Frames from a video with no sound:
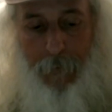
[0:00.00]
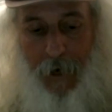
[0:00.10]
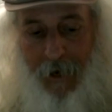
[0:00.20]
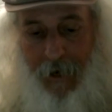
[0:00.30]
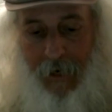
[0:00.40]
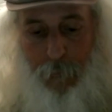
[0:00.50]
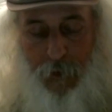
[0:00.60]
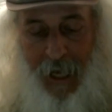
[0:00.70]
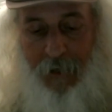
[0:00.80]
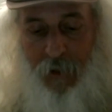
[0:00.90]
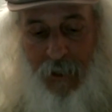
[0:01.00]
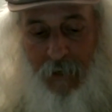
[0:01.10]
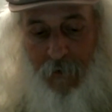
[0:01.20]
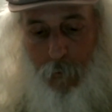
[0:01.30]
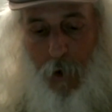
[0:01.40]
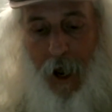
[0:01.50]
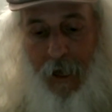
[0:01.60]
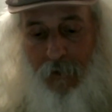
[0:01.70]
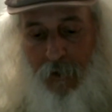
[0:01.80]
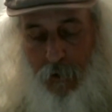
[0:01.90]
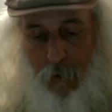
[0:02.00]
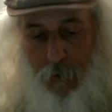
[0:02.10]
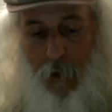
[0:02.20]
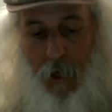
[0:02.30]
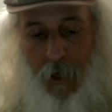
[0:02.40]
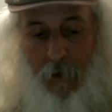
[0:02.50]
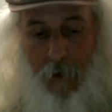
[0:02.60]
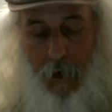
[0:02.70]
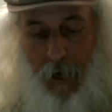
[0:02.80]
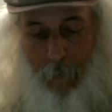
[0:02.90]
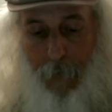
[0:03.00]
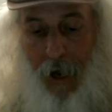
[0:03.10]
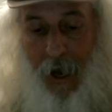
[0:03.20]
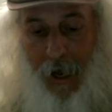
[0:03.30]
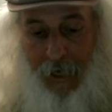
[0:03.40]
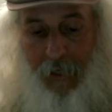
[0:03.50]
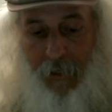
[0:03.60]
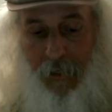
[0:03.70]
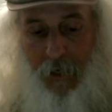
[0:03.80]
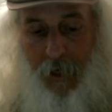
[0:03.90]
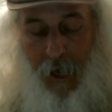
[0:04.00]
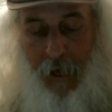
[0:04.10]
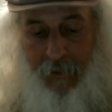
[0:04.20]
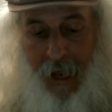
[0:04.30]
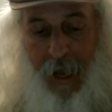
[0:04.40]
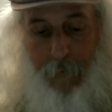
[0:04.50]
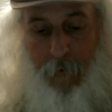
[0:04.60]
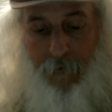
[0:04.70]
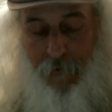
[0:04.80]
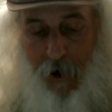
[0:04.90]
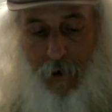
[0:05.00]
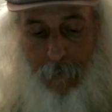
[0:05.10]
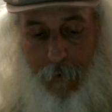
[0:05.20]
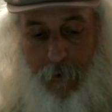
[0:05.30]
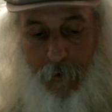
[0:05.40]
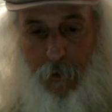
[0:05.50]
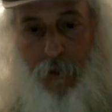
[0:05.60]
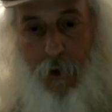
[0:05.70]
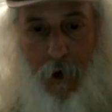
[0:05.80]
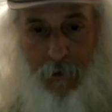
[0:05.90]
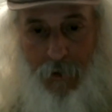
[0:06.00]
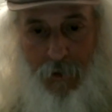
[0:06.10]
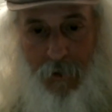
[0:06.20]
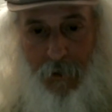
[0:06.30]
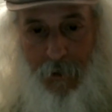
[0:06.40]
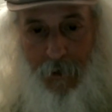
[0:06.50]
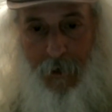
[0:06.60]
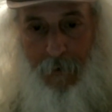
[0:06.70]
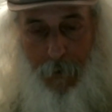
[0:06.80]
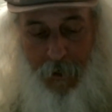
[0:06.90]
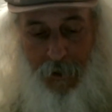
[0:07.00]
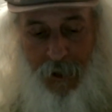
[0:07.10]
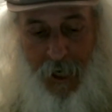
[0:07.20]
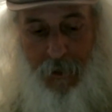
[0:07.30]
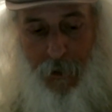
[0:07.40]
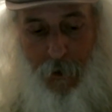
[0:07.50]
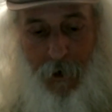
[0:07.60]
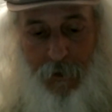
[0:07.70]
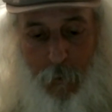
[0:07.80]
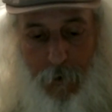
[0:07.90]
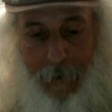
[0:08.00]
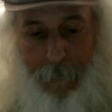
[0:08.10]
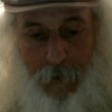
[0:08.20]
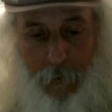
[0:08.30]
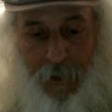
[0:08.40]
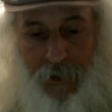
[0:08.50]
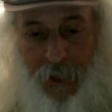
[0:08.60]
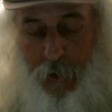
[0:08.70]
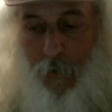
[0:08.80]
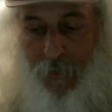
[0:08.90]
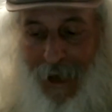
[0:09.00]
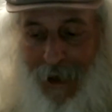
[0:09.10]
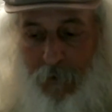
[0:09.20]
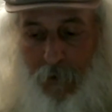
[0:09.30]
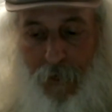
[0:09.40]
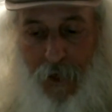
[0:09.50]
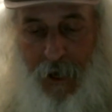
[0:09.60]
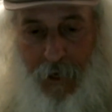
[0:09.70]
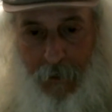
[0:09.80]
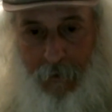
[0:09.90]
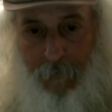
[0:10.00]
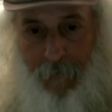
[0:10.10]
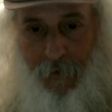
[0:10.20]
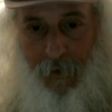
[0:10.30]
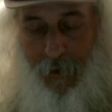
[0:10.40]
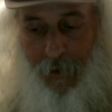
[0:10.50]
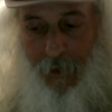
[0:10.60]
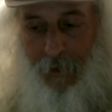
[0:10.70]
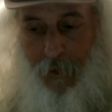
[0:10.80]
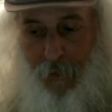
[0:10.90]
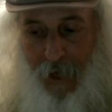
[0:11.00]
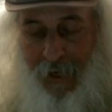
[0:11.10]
by, and it was actually given rise to uh, by and came from the thoughts. But you see, the thoughts were able to exist without the thing. The thing came